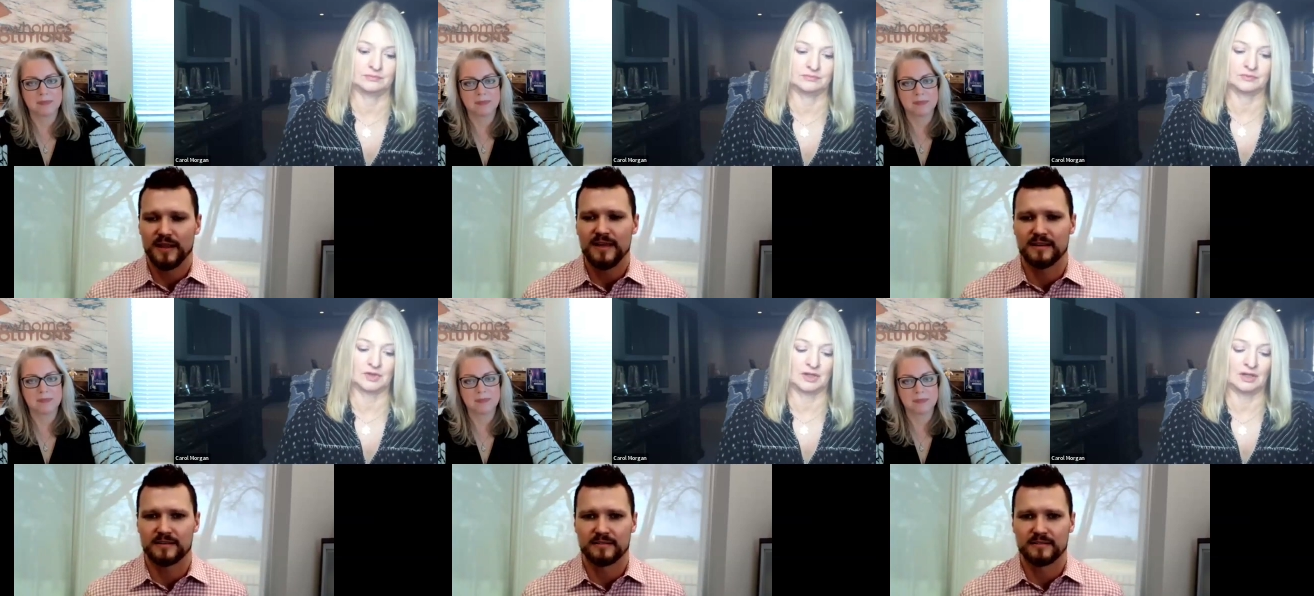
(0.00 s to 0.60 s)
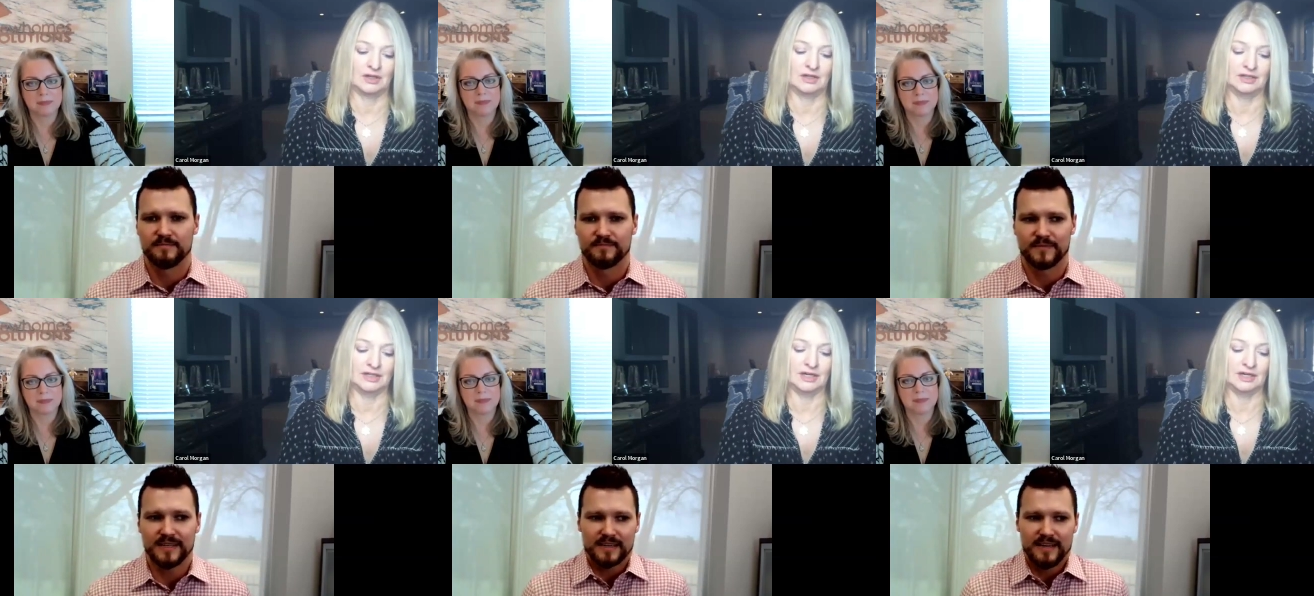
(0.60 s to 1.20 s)
Speaker 1: plans.
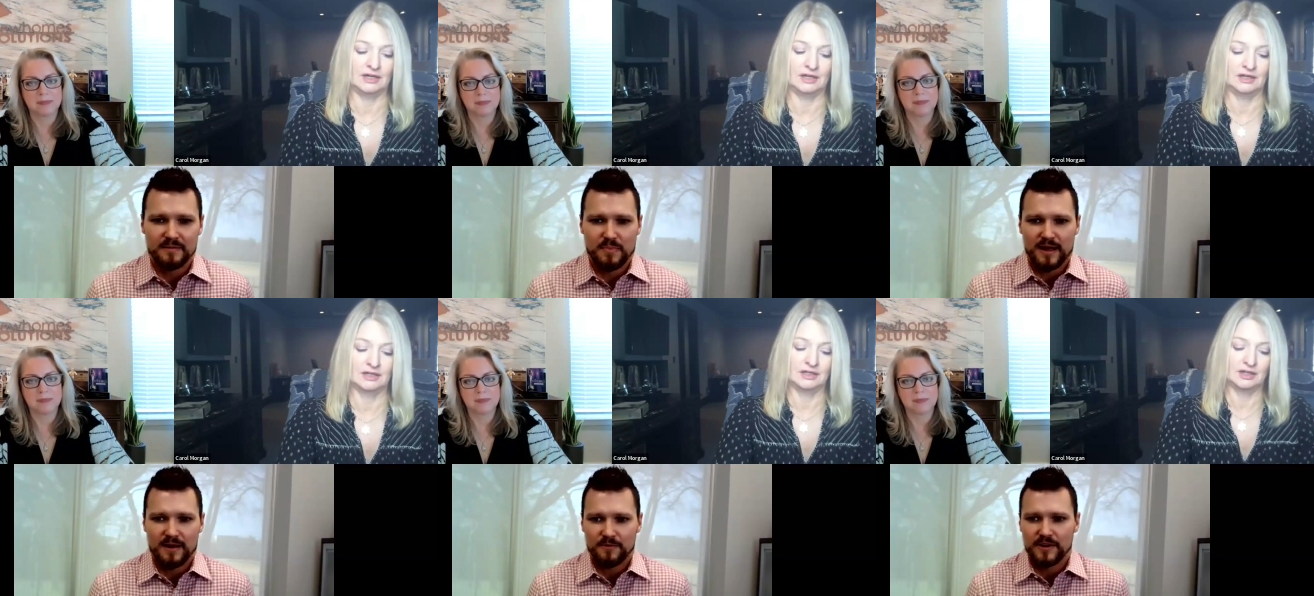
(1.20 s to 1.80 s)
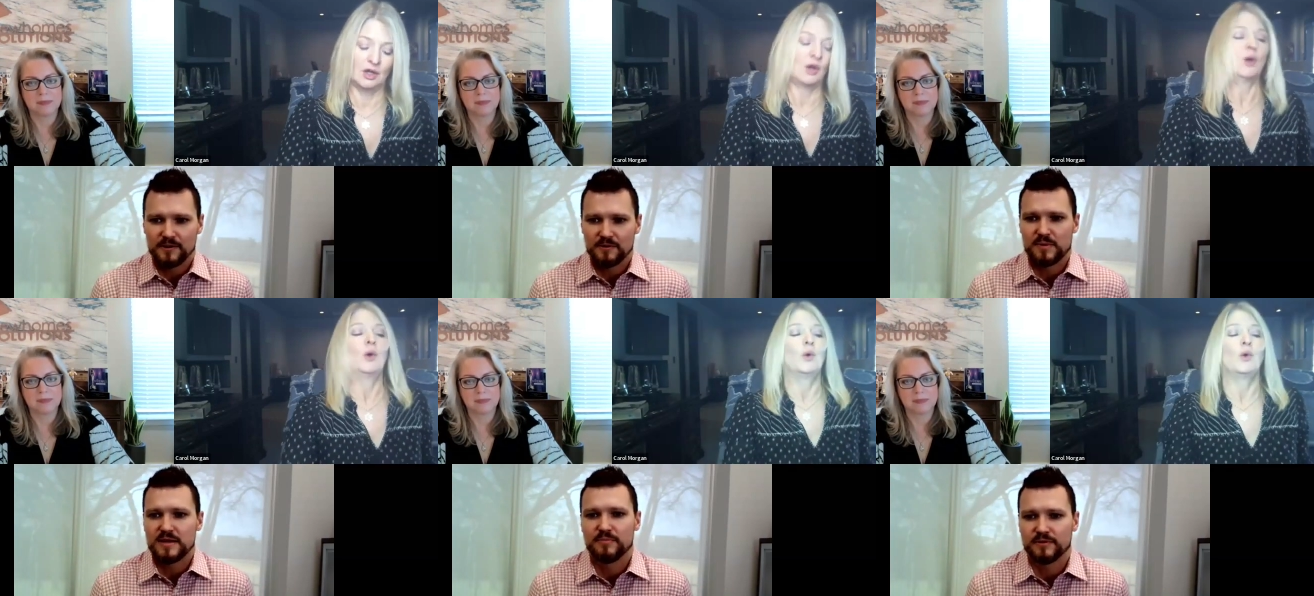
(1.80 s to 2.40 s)
That's yeah. again empowering
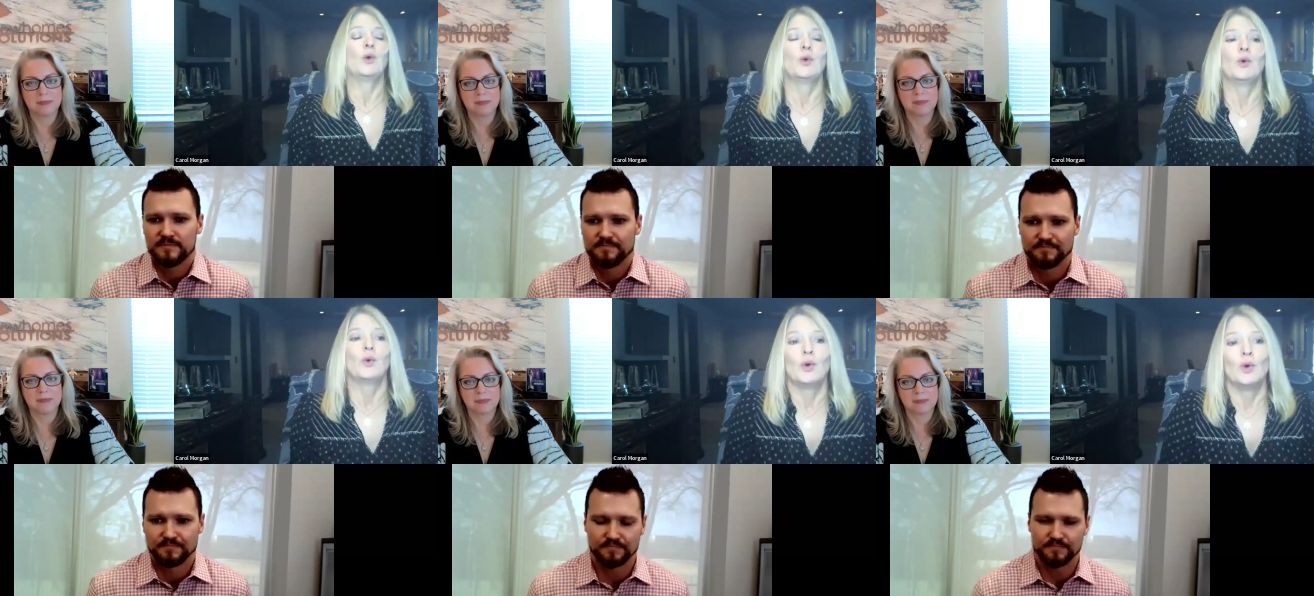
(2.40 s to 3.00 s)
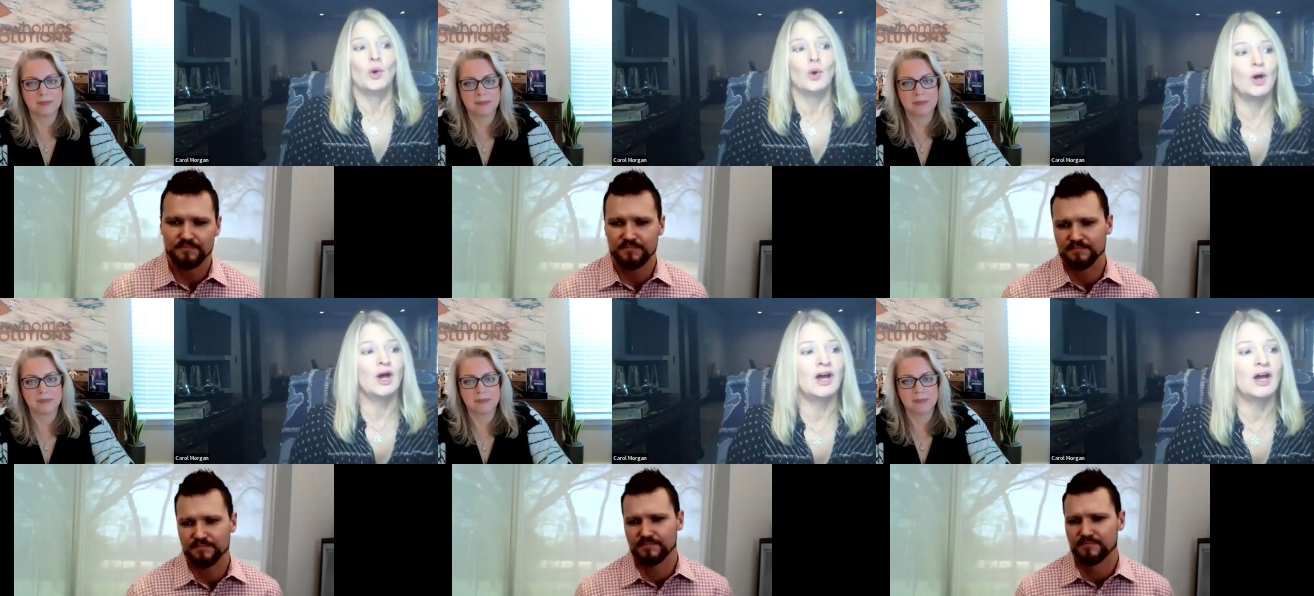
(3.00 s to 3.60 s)
your people.
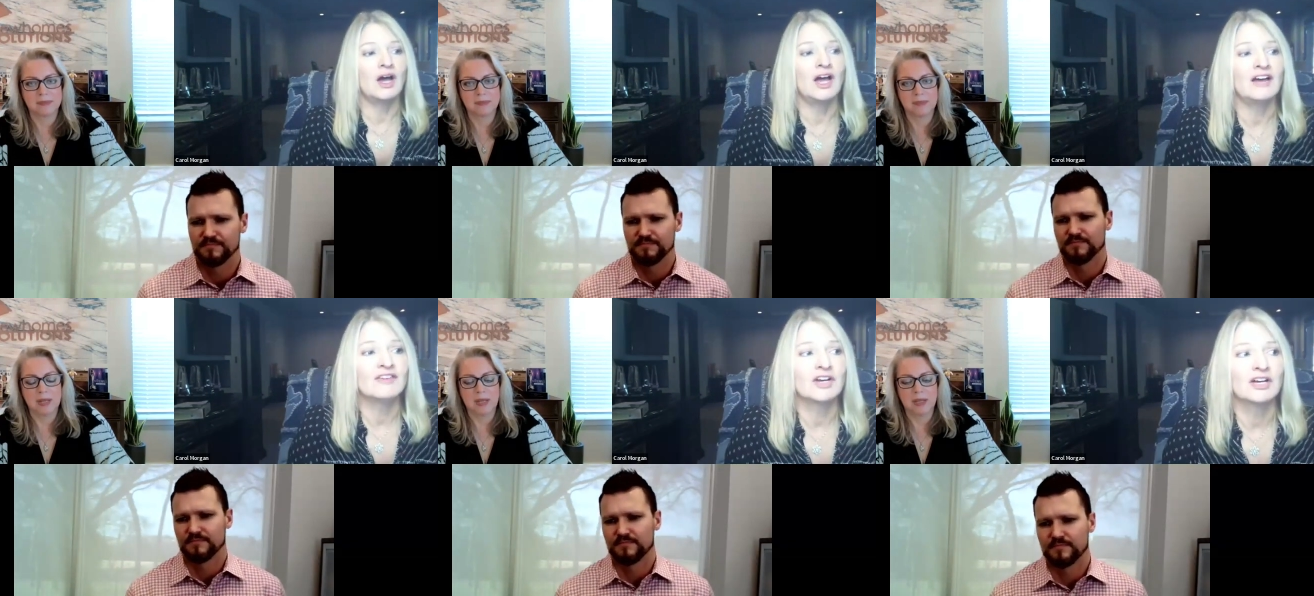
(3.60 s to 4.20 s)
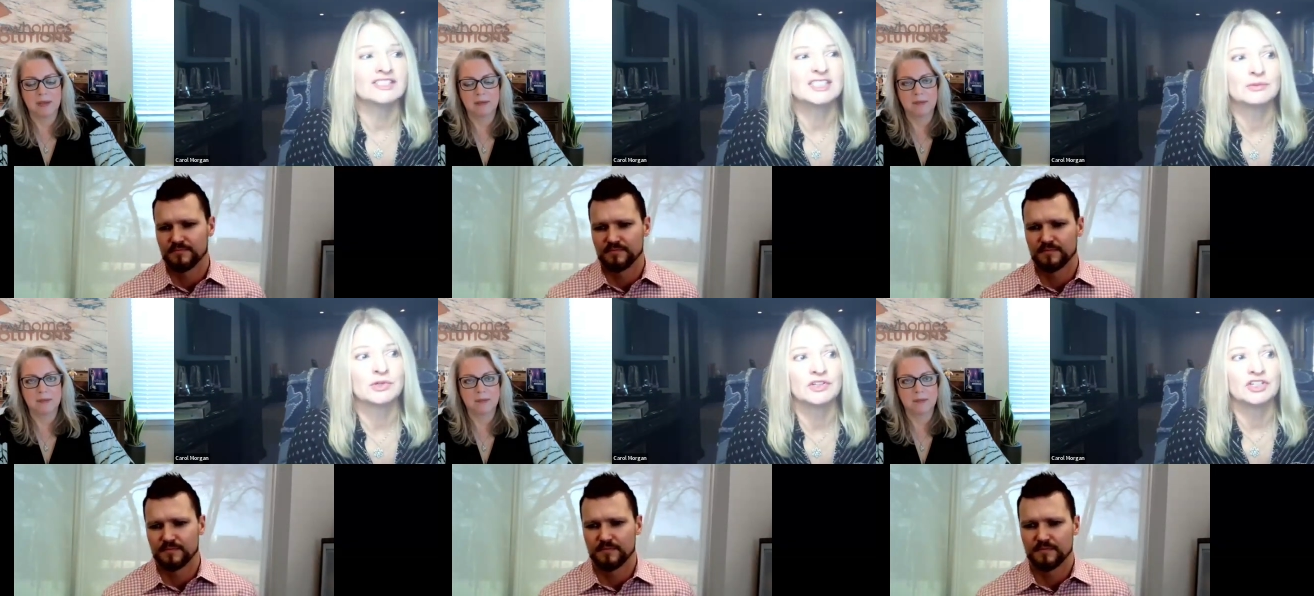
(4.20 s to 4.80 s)
Speaker 2: I have a
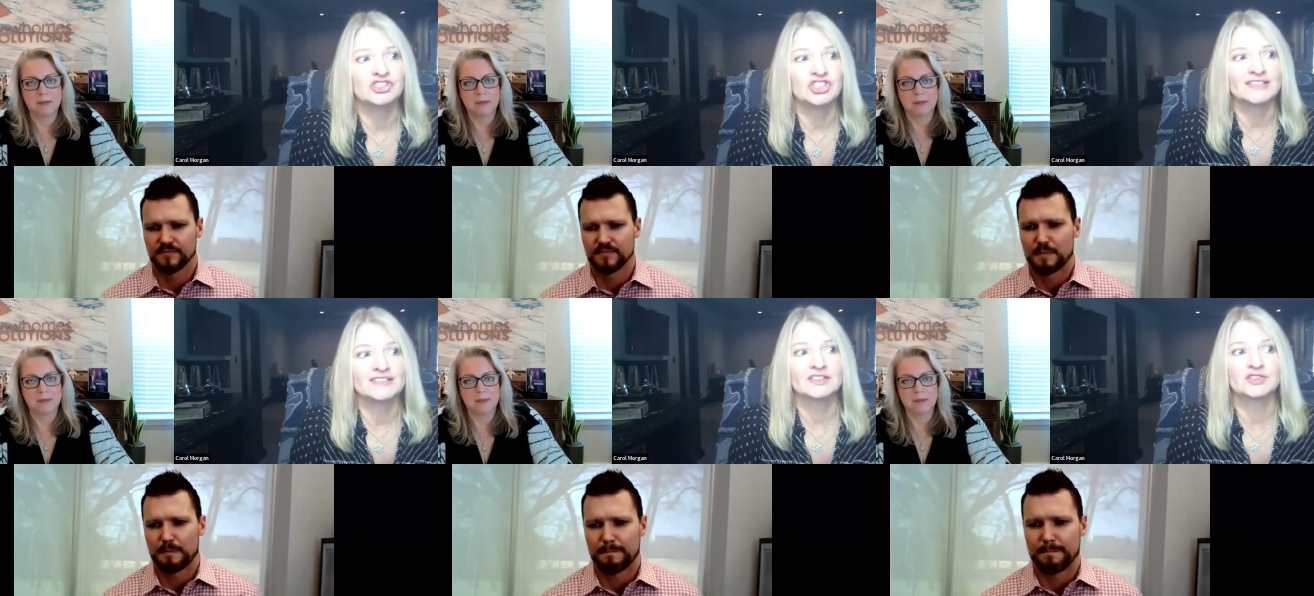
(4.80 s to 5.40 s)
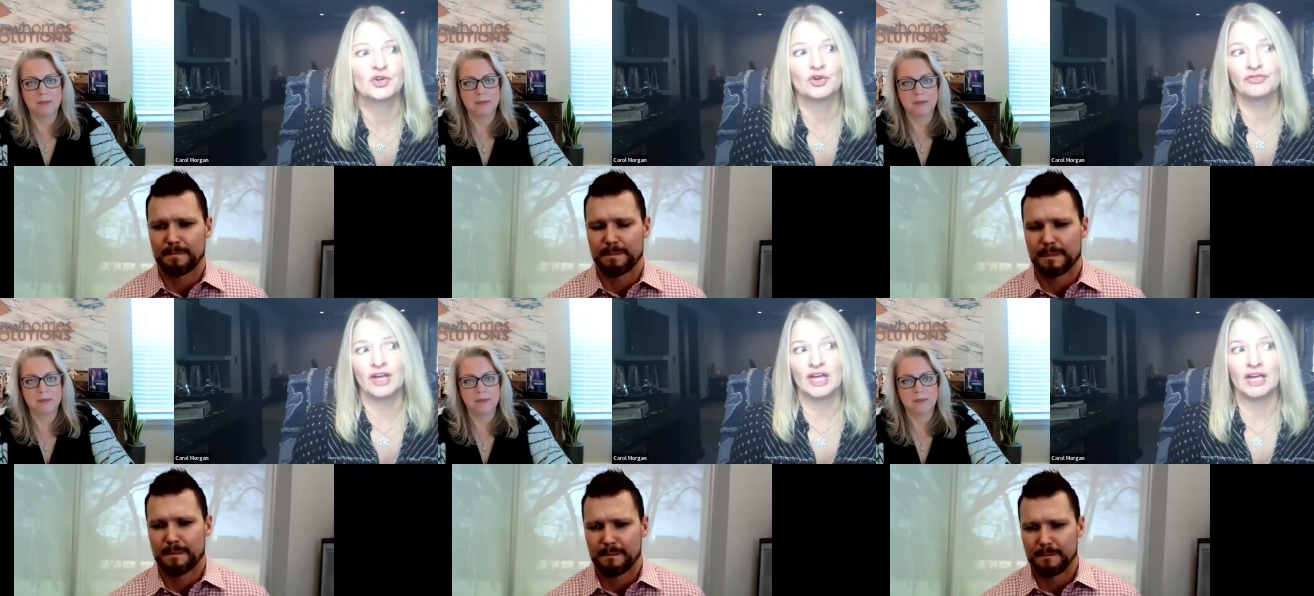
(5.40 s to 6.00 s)
customer that just
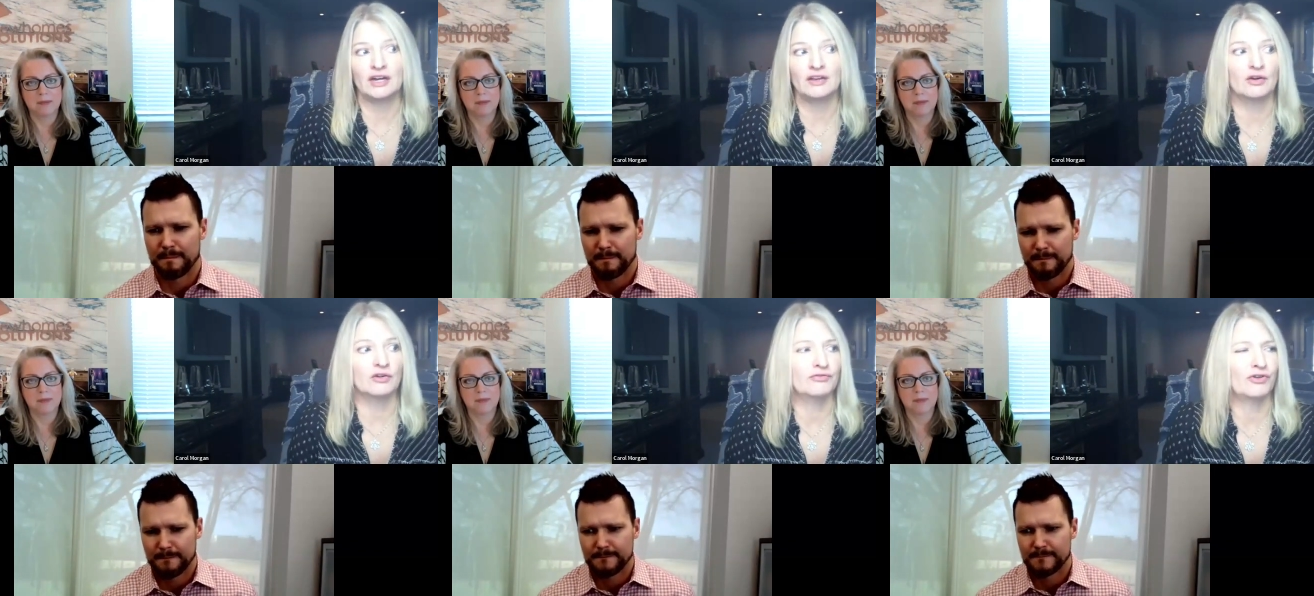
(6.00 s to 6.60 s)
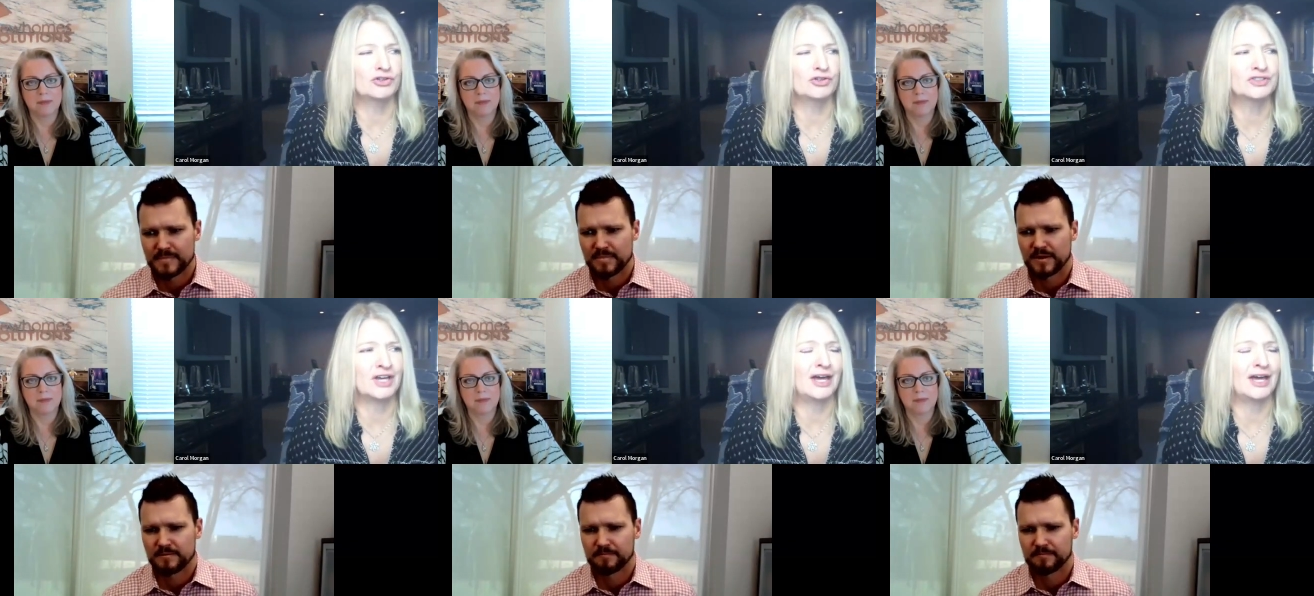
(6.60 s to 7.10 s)
surveyed their first,